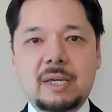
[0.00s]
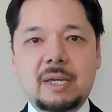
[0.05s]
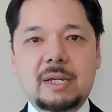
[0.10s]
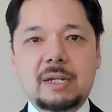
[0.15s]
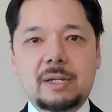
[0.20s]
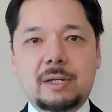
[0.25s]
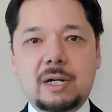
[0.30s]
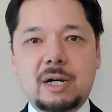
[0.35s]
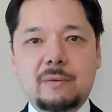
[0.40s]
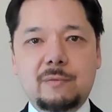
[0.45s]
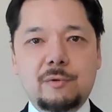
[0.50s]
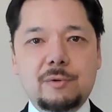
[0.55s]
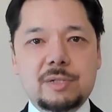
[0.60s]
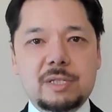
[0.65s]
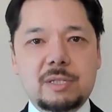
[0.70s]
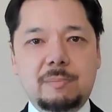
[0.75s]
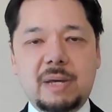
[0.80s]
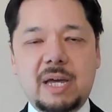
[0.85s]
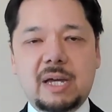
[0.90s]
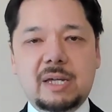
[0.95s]
and it
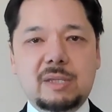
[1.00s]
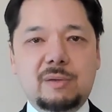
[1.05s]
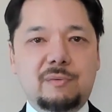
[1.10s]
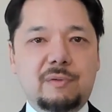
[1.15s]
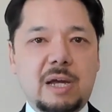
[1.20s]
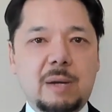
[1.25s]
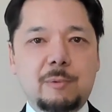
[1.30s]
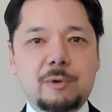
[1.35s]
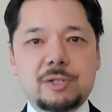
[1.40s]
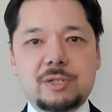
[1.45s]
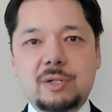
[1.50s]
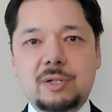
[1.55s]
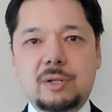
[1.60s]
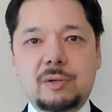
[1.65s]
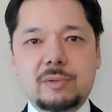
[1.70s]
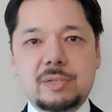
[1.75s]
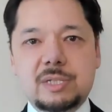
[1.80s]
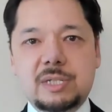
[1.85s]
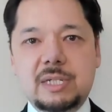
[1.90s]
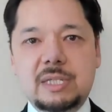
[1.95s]
covers the back of the fabric so you
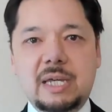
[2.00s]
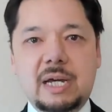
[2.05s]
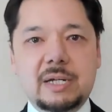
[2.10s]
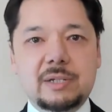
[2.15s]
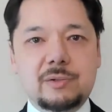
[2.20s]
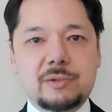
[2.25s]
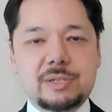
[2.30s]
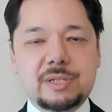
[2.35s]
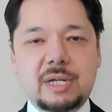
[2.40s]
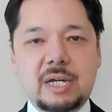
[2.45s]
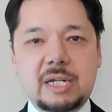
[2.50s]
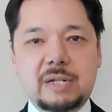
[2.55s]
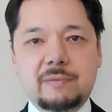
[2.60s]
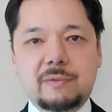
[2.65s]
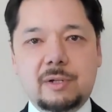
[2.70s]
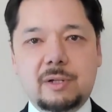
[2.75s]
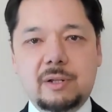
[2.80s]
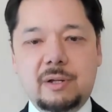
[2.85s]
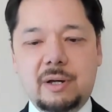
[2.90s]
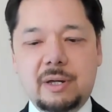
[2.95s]
don't see the underside of
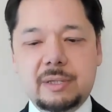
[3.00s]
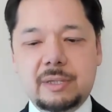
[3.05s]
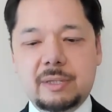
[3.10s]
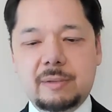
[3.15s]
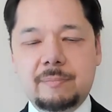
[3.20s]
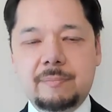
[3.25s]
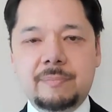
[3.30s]
the cloth.